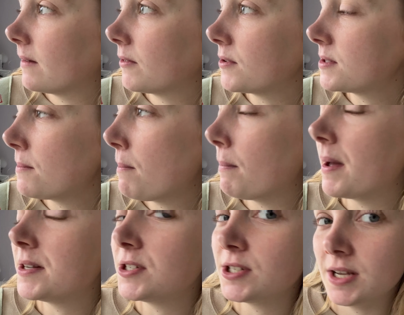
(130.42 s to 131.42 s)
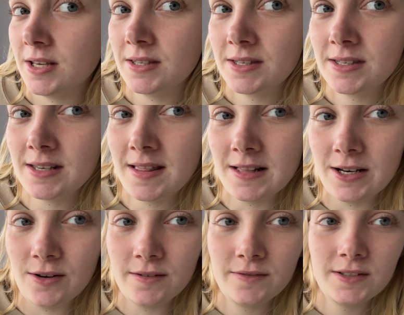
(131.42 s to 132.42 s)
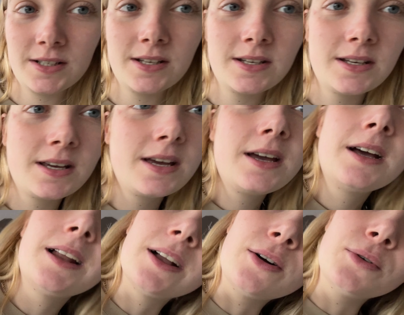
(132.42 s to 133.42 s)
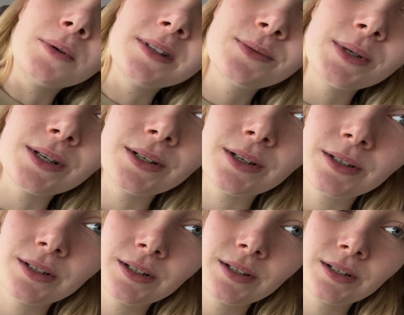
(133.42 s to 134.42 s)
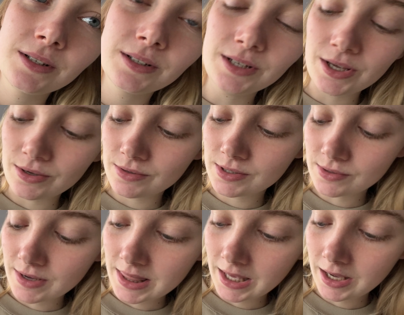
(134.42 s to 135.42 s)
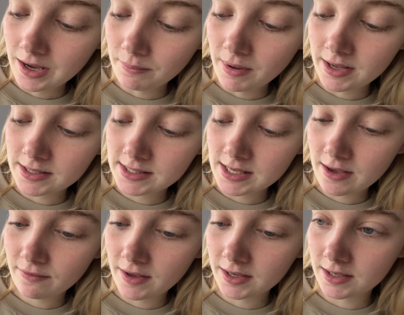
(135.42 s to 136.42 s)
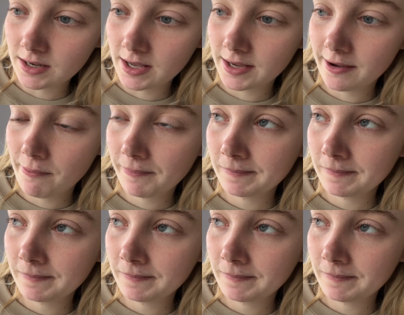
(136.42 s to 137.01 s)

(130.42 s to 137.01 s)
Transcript: got some bed sheets in the loft, like old ones we don't use, so I think I might see if I can like,